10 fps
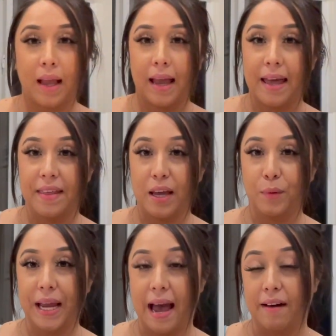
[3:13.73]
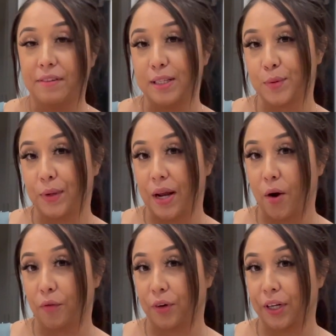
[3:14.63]
And then we have this one
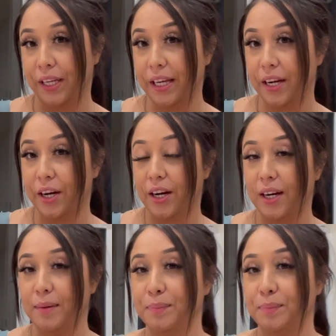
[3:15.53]
over here